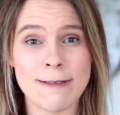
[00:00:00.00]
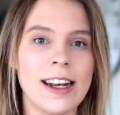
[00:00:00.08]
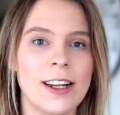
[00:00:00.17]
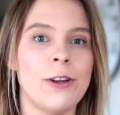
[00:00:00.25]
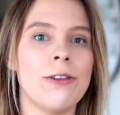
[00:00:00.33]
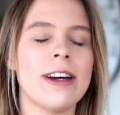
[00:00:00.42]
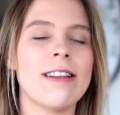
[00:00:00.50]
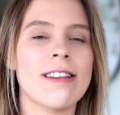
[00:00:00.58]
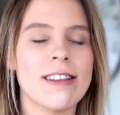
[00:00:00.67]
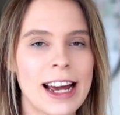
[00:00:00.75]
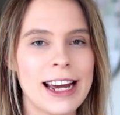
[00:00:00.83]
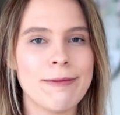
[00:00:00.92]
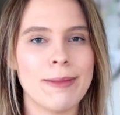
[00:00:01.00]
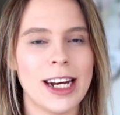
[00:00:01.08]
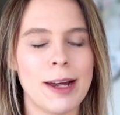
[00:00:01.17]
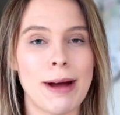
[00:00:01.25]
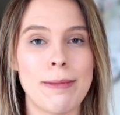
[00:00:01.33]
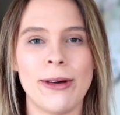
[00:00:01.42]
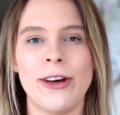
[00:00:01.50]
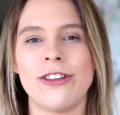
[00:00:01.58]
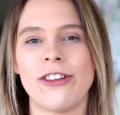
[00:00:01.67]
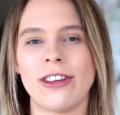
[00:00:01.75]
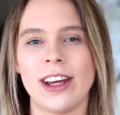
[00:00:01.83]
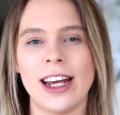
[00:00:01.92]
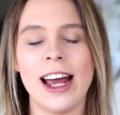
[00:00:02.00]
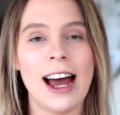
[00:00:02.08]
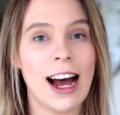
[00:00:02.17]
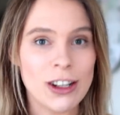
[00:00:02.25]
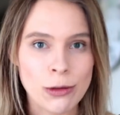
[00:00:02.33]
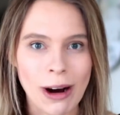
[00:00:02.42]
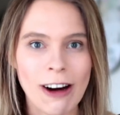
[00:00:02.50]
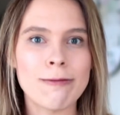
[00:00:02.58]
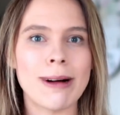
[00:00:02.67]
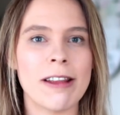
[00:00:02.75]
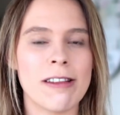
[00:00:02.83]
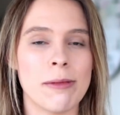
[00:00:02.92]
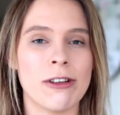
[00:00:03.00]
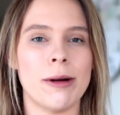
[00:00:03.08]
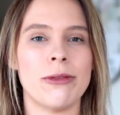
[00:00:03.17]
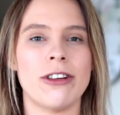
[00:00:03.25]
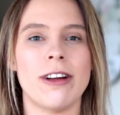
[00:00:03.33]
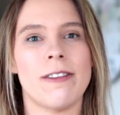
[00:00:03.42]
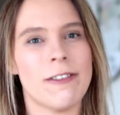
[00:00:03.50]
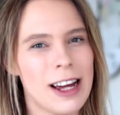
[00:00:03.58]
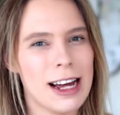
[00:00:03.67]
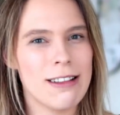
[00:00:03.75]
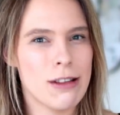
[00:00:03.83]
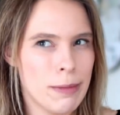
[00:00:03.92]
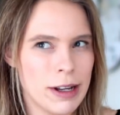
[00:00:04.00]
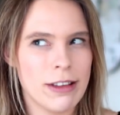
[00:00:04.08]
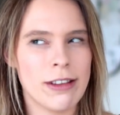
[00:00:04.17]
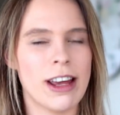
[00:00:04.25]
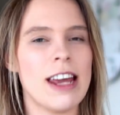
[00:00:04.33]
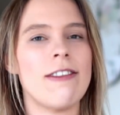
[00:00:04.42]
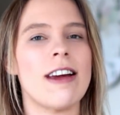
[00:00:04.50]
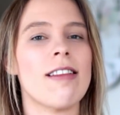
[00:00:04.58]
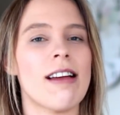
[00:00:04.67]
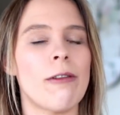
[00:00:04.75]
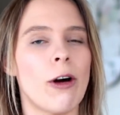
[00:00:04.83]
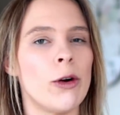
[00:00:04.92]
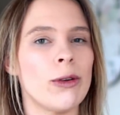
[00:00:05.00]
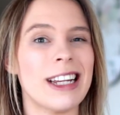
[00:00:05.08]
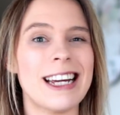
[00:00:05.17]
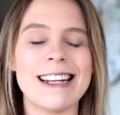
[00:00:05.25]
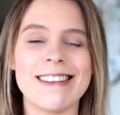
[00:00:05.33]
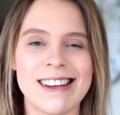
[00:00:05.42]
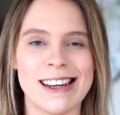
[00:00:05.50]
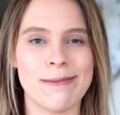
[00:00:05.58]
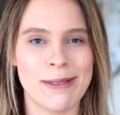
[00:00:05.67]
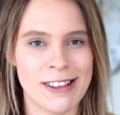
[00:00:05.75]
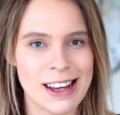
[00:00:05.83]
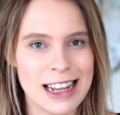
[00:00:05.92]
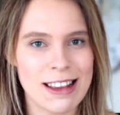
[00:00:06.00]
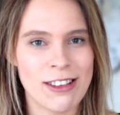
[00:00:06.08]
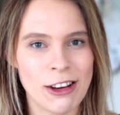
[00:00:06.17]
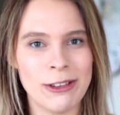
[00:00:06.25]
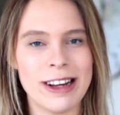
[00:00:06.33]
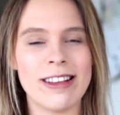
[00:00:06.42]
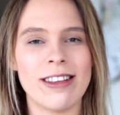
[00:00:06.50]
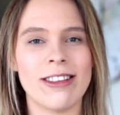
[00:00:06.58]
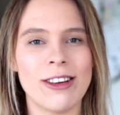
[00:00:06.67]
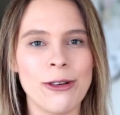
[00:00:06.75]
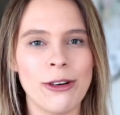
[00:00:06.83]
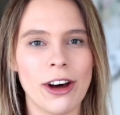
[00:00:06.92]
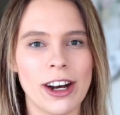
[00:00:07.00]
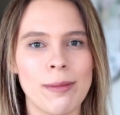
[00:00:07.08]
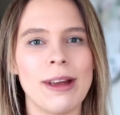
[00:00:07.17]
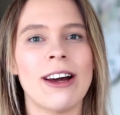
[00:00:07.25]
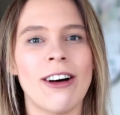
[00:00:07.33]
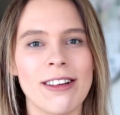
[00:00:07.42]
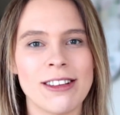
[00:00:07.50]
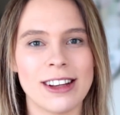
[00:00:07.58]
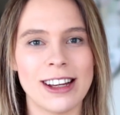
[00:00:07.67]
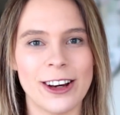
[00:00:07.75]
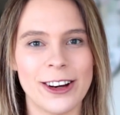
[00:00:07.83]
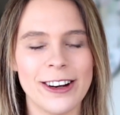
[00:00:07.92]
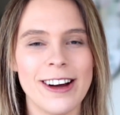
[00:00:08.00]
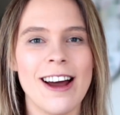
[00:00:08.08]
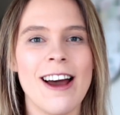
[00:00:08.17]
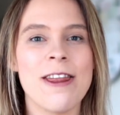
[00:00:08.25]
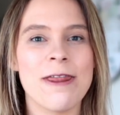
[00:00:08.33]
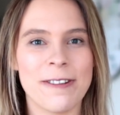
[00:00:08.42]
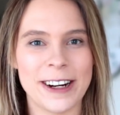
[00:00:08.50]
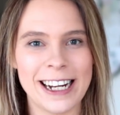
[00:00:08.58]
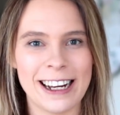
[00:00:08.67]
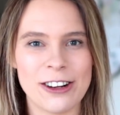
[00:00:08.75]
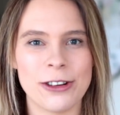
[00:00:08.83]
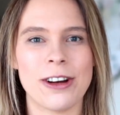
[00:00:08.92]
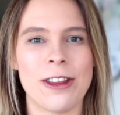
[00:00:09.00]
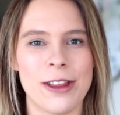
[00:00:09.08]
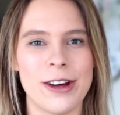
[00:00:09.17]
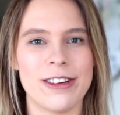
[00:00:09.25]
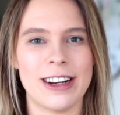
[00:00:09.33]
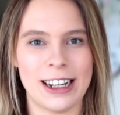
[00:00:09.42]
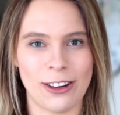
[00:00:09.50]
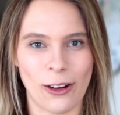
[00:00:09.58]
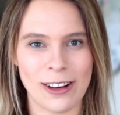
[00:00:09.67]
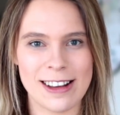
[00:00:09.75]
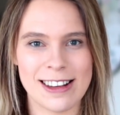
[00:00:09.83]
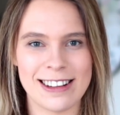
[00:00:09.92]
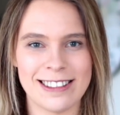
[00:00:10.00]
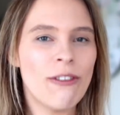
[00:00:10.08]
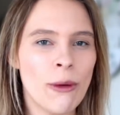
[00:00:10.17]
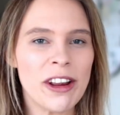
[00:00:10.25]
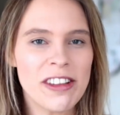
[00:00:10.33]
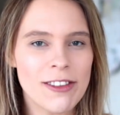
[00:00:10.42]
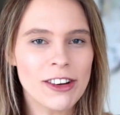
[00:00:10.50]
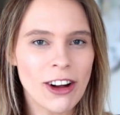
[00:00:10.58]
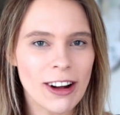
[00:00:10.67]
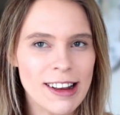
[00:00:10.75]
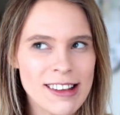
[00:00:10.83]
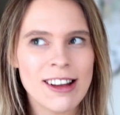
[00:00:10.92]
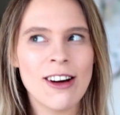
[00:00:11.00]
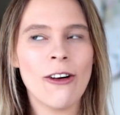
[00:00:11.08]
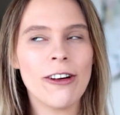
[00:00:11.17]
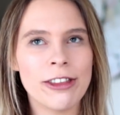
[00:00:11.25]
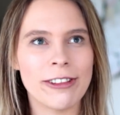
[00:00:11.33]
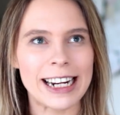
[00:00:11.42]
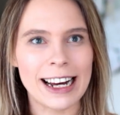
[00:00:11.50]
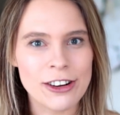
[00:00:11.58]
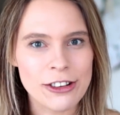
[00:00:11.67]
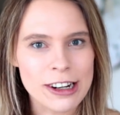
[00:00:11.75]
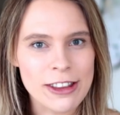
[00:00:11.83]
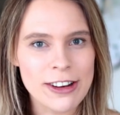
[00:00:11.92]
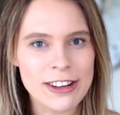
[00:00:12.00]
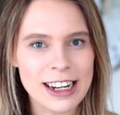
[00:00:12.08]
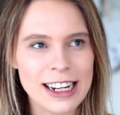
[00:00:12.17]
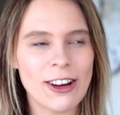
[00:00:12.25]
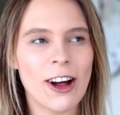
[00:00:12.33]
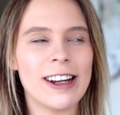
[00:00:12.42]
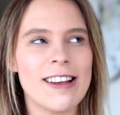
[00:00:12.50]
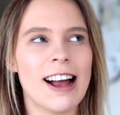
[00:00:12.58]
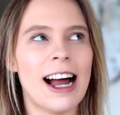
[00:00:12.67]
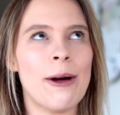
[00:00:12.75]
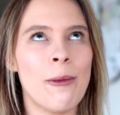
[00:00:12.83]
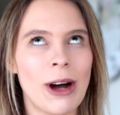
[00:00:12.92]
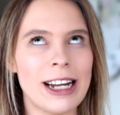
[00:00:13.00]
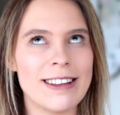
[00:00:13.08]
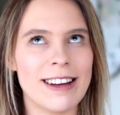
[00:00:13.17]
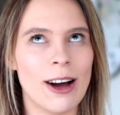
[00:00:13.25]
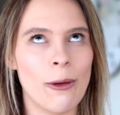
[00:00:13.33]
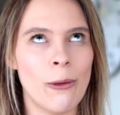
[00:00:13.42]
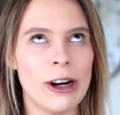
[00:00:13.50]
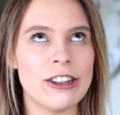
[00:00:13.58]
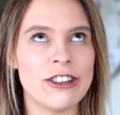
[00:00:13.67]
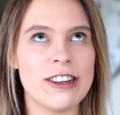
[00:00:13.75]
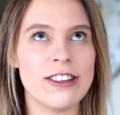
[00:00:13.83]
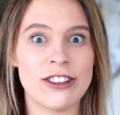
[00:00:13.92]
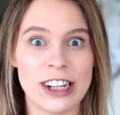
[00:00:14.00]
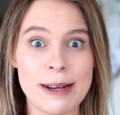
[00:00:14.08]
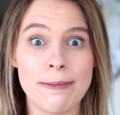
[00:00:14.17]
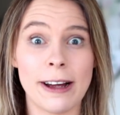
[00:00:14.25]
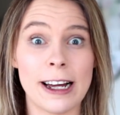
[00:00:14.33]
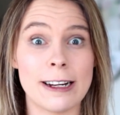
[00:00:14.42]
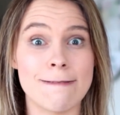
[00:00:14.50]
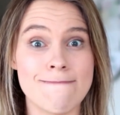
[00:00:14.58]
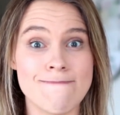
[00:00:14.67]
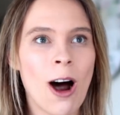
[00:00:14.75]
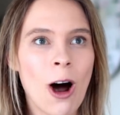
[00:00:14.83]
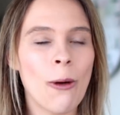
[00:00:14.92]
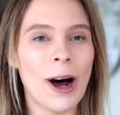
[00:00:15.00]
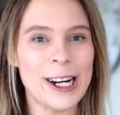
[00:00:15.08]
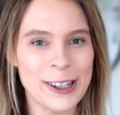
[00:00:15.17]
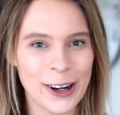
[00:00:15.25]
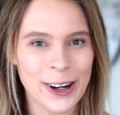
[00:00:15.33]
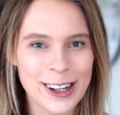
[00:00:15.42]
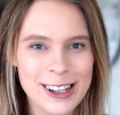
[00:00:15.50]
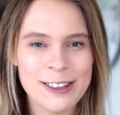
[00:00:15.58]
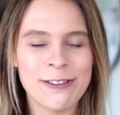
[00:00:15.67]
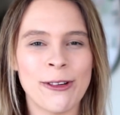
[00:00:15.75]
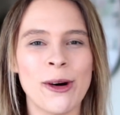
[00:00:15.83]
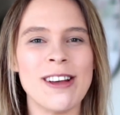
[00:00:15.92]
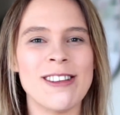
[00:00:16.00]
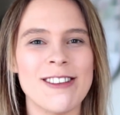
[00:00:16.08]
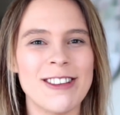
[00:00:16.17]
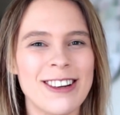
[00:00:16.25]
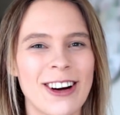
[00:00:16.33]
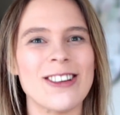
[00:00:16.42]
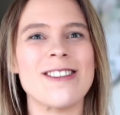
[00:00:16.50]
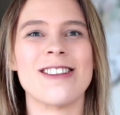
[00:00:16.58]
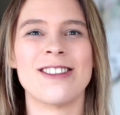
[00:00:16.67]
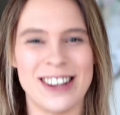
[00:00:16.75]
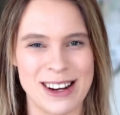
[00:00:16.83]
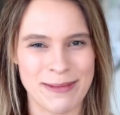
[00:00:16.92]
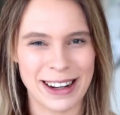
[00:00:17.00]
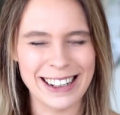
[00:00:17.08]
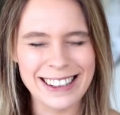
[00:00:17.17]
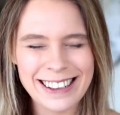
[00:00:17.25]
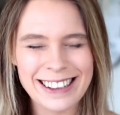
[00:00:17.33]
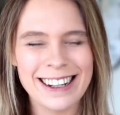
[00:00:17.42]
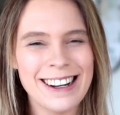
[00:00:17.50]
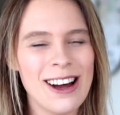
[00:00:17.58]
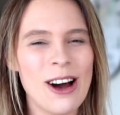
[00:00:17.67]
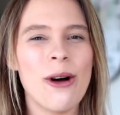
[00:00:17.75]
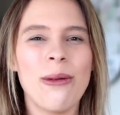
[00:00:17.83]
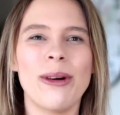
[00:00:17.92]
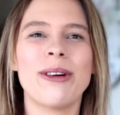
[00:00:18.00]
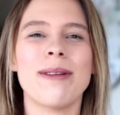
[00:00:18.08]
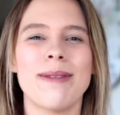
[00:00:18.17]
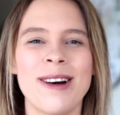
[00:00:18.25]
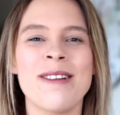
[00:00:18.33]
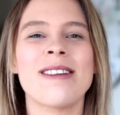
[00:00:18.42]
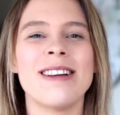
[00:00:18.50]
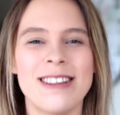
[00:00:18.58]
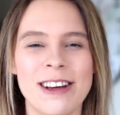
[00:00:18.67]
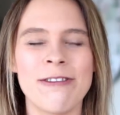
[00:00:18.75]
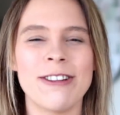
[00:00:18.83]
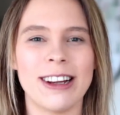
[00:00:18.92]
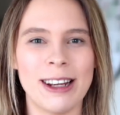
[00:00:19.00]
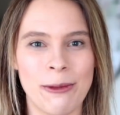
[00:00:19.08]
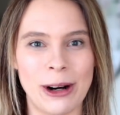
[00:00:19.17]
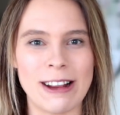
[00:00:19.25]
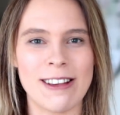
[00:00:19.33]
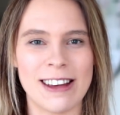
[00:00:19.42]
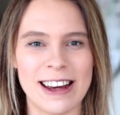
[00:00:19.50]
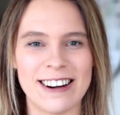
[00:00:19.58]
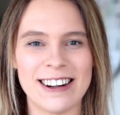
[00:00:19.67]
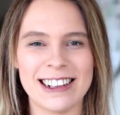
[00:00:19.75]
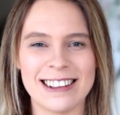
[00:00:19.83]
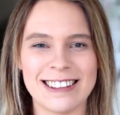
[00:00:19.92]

Now you can save money by purchasing a twelve month subscription in advance, but the savings are only ten percent, so it's still going to be costing you three hundred and thirteen dollars. forty-seven dollars or three hundred and thirteen dollars? I wonder which is cheaper. Oh, I know, forty-seven dollars is cheaper. WooCommerce definitely wins here.